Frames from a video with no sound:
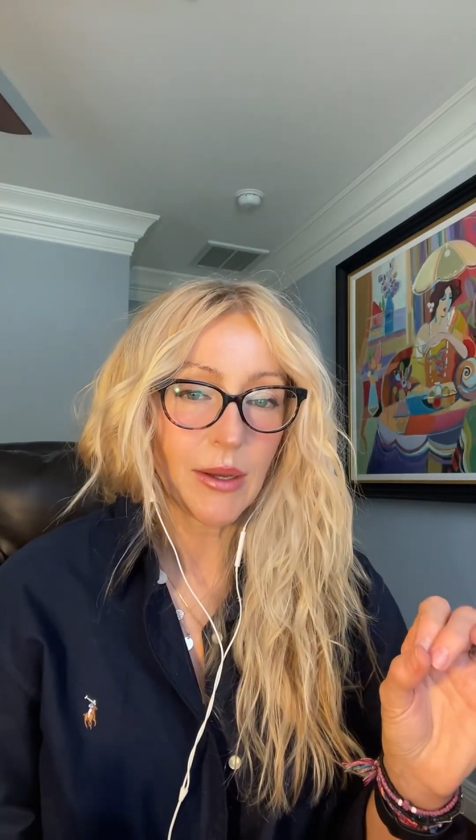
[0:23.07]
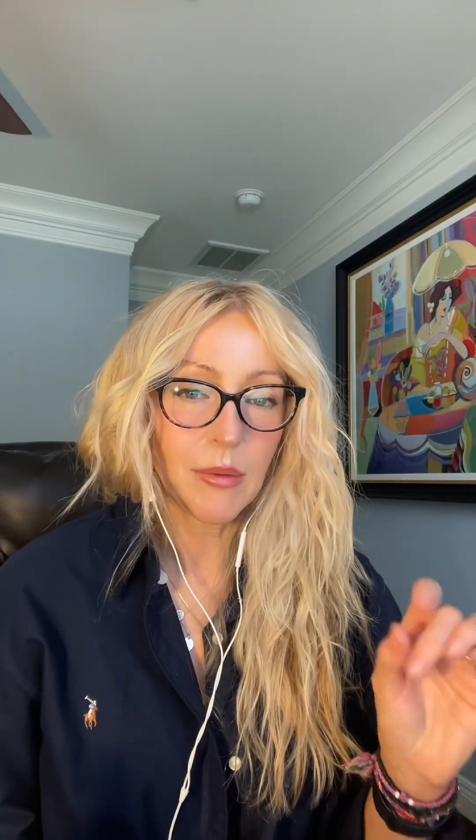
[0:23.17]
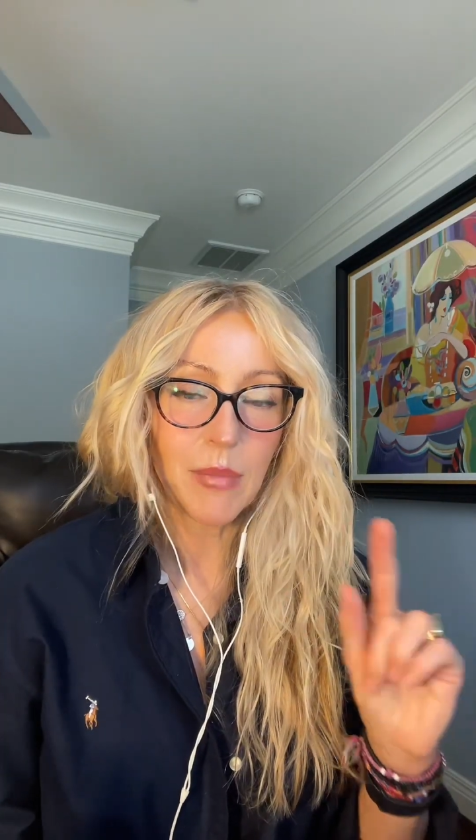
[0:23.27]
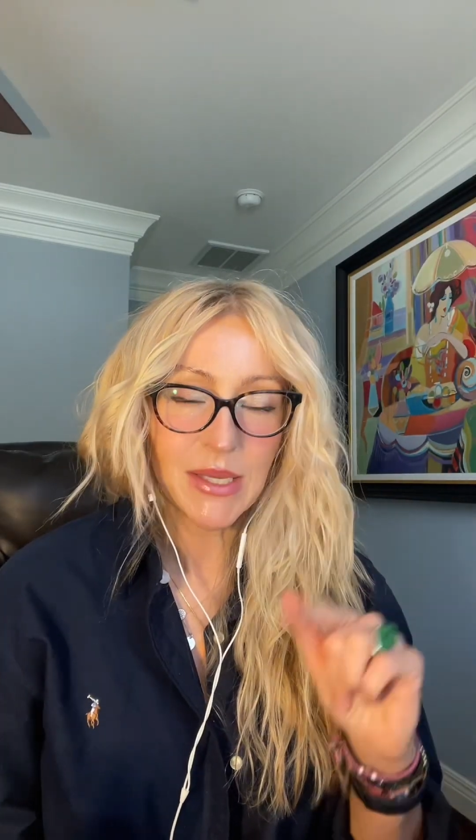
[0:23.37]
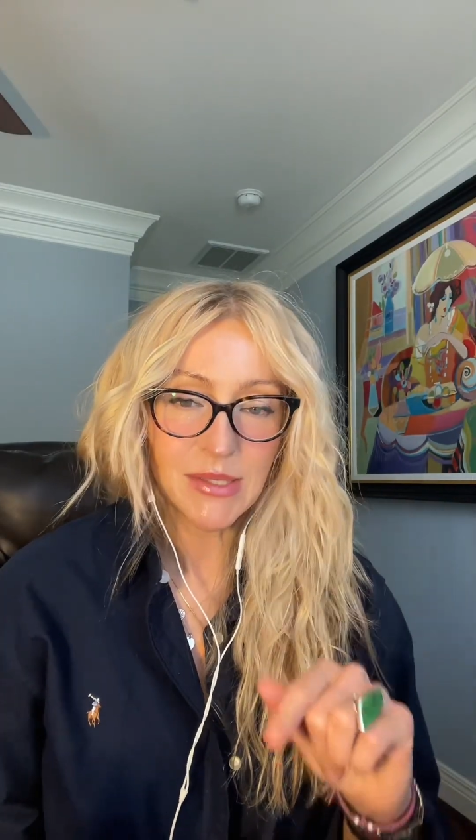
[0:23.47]

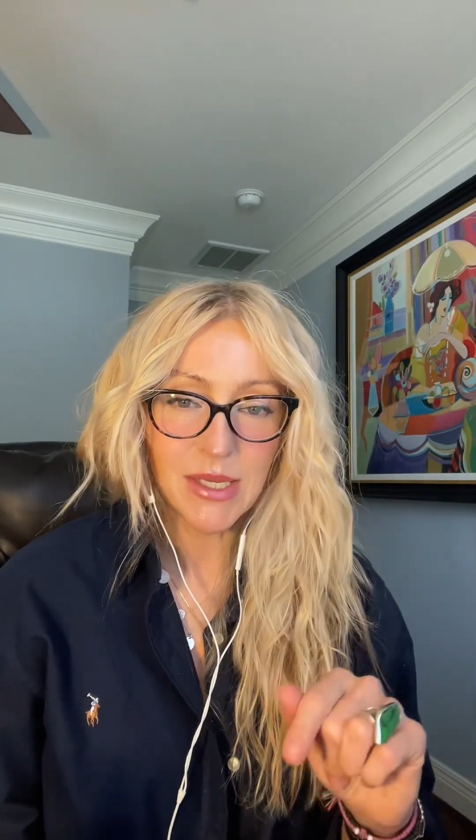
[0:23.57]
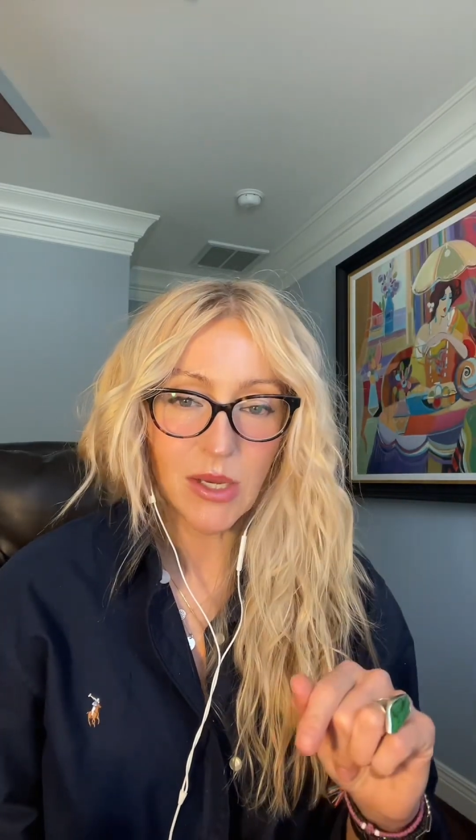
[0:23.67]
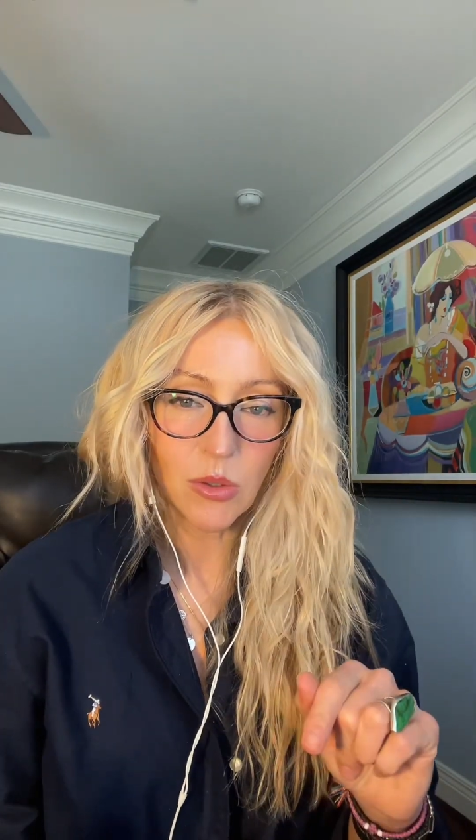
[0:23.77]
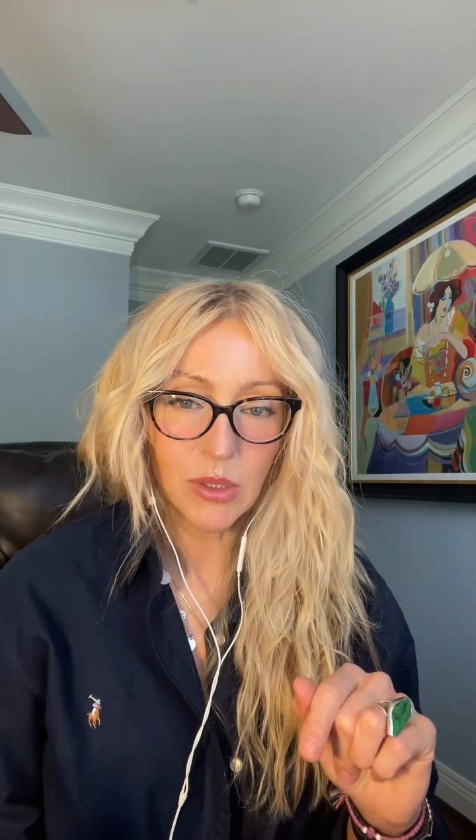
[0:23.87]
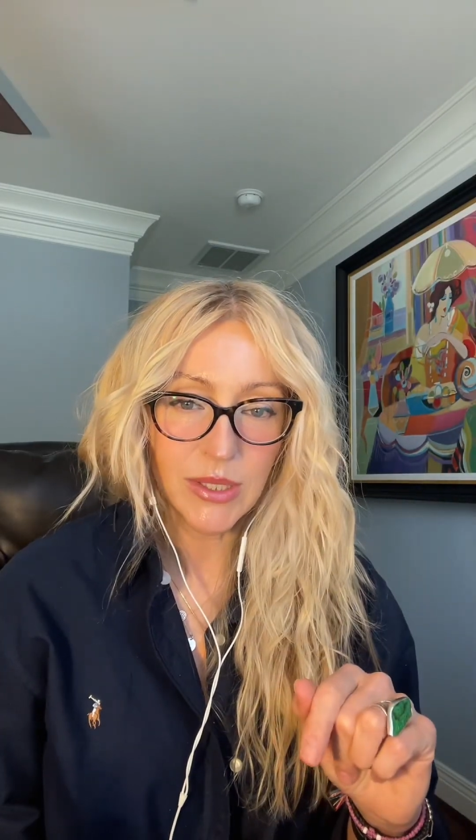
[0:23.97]
my
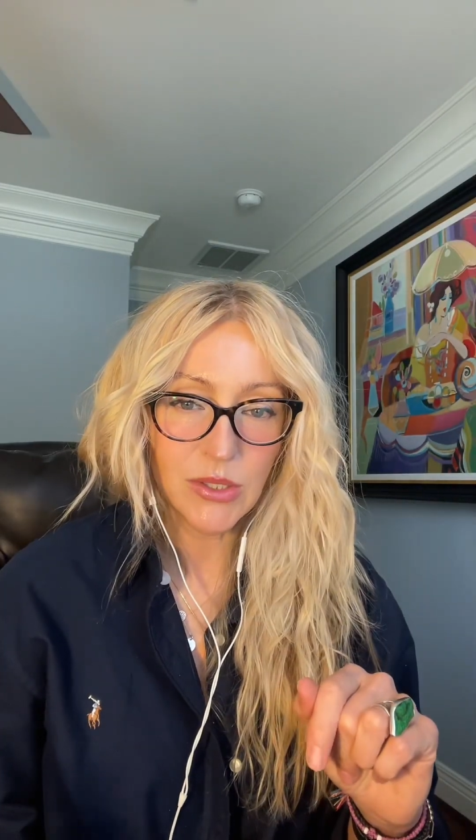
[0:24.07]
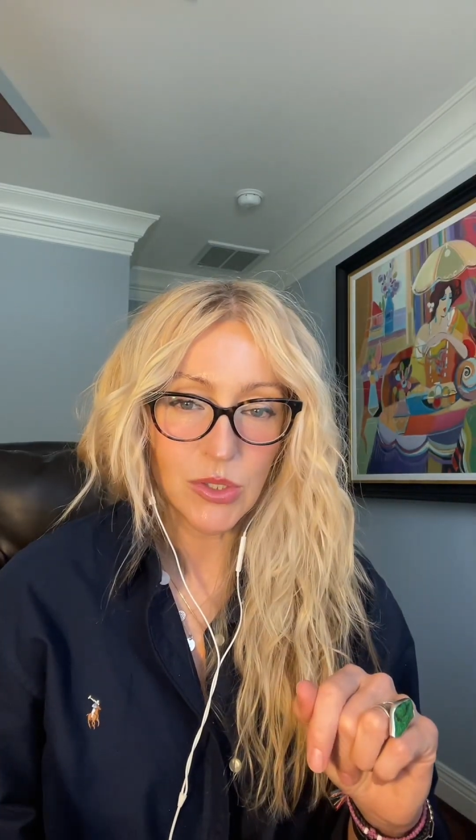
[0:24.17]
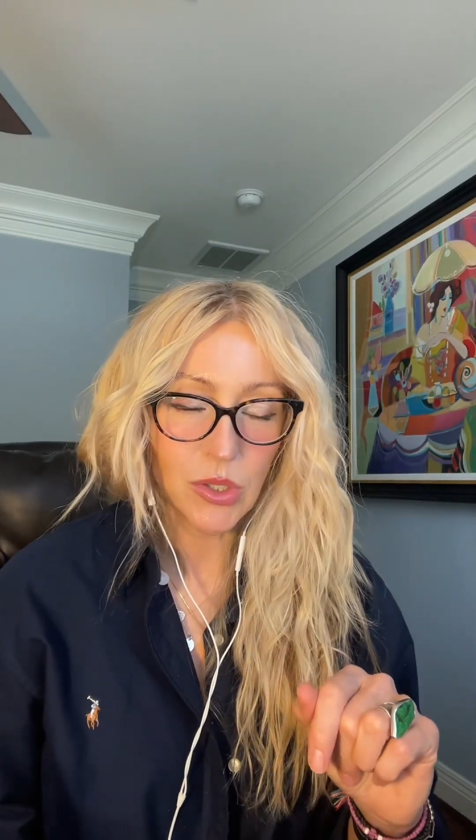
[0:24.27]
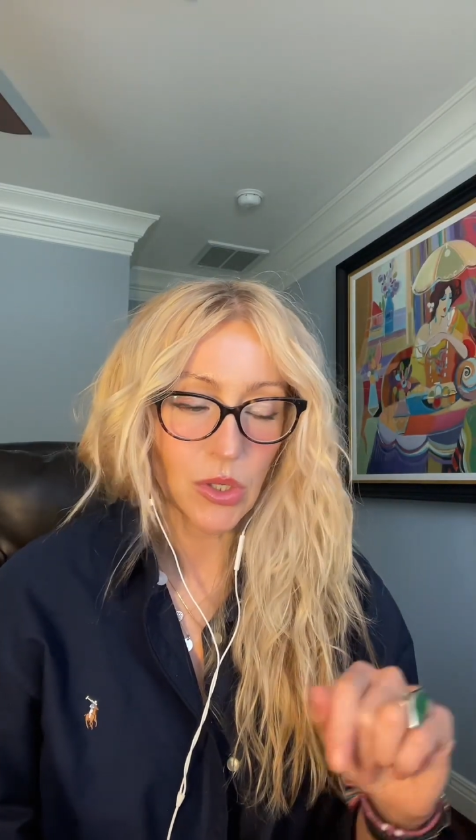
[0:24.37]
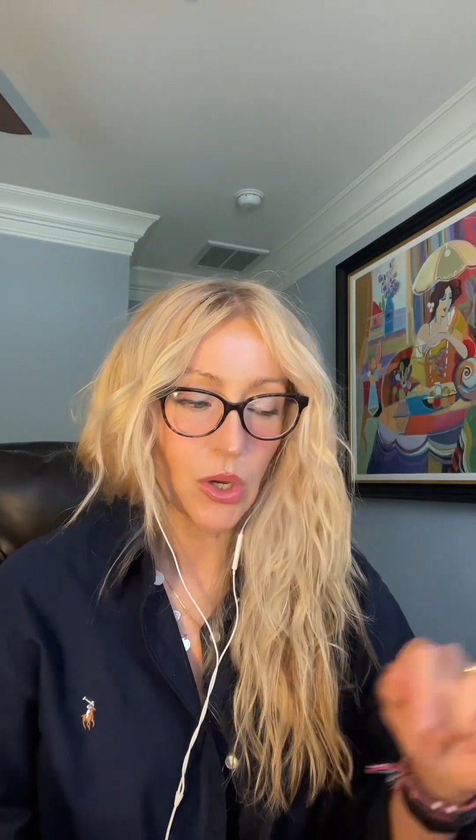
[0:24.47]
Zeo
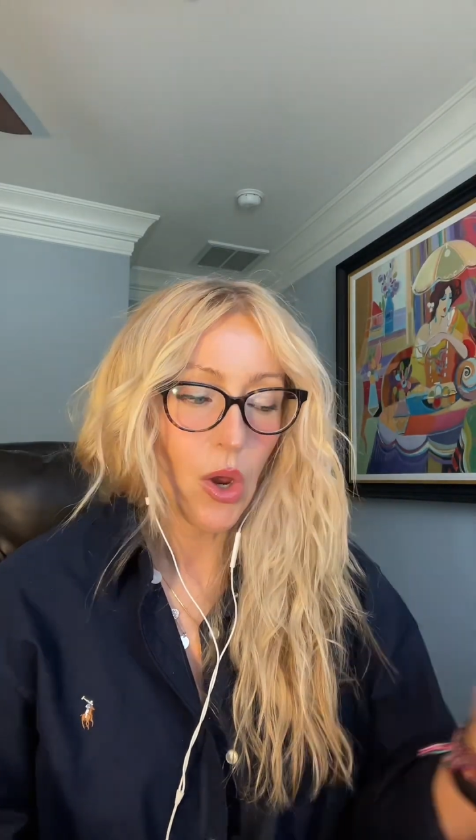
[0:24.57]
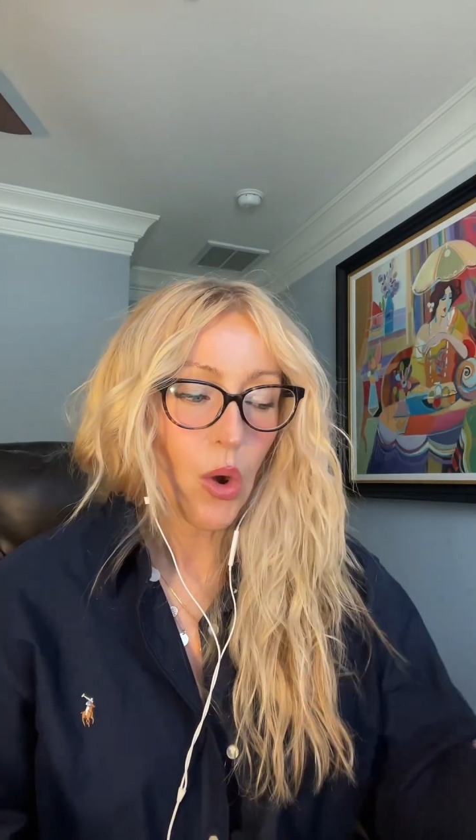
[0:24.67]
cleanser,